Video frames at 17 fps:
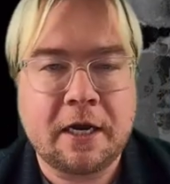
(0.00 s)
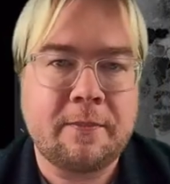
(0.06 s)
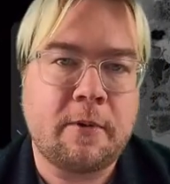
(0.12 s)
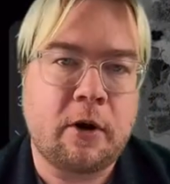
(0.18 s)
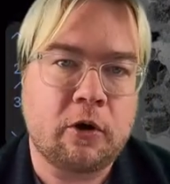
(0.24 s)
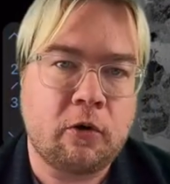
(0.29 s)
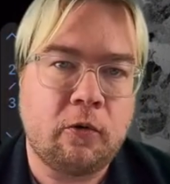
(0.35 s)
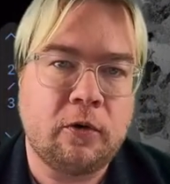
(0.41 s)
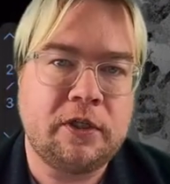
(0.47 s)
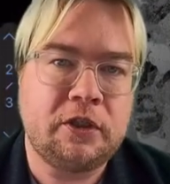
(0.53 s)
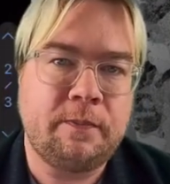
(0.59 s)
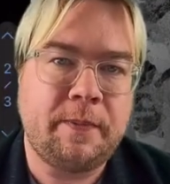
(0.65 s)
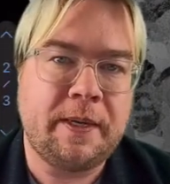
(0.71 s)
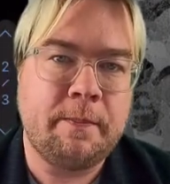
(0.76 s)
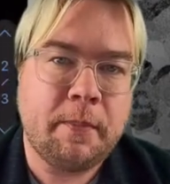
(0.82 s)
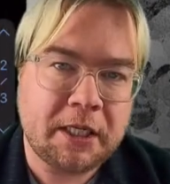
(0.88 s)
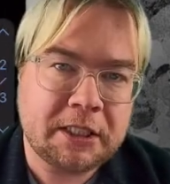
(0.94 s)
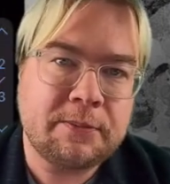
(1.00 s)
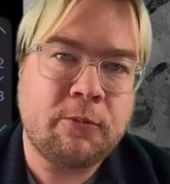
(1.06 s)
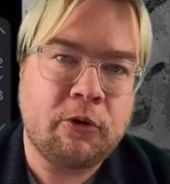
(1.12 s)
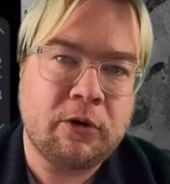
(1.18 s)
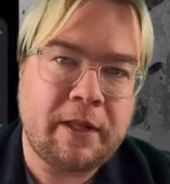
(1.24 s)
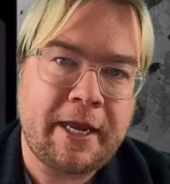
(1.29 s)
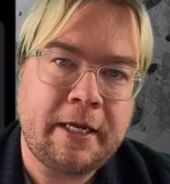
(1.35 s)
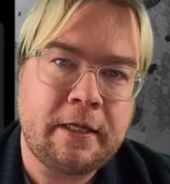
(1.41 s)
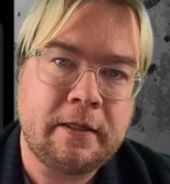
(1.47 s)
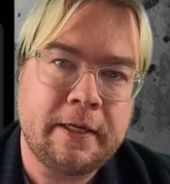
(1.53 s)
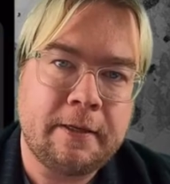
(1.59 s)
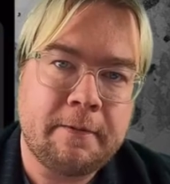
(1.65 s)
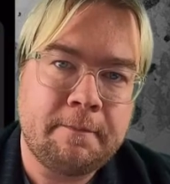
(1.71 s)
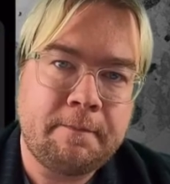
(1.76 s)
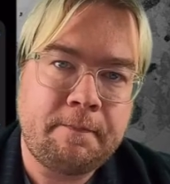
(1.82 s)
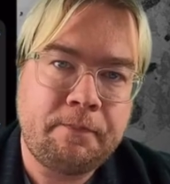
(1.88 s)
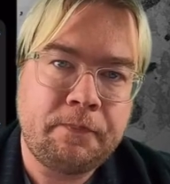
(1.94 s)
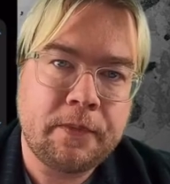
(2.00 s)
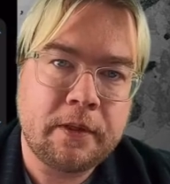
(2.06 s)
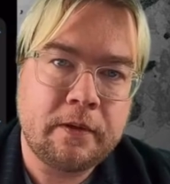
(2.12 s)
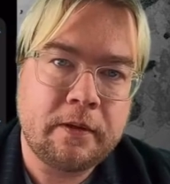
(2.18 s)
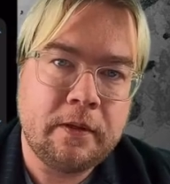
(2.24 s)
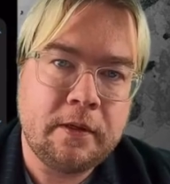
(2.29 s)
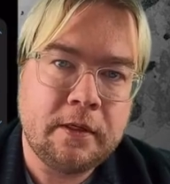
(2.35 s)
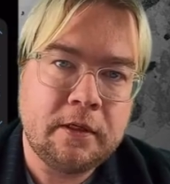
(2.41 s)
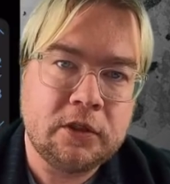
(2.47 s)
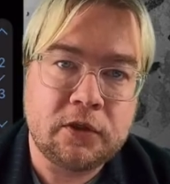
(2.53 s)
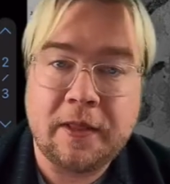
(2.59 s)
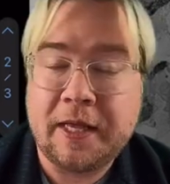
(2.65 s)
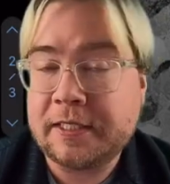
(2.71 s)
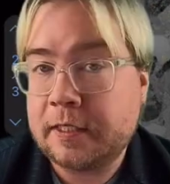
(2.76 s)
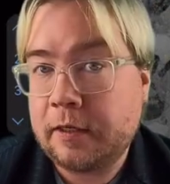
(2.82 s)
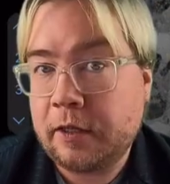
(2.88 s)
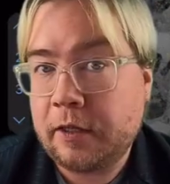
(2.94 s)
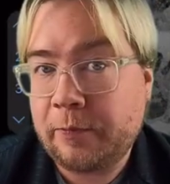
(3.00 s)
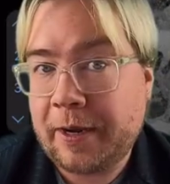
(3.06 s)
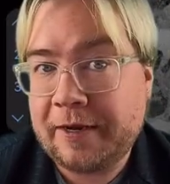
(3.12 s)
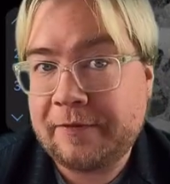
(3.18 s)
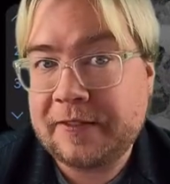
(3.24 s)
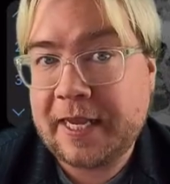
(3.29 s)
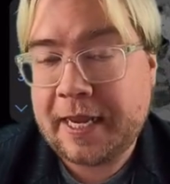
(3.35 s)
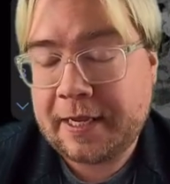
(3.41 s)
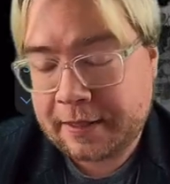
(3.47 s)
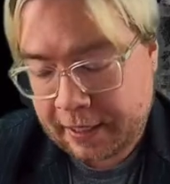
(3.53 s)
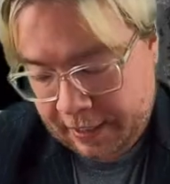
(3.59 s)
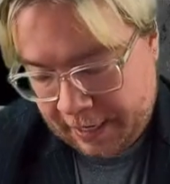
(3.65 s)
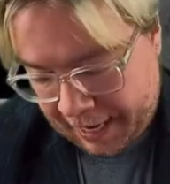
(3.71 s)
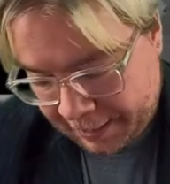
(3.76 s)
up are going to be much more likely. So that's another way of saying that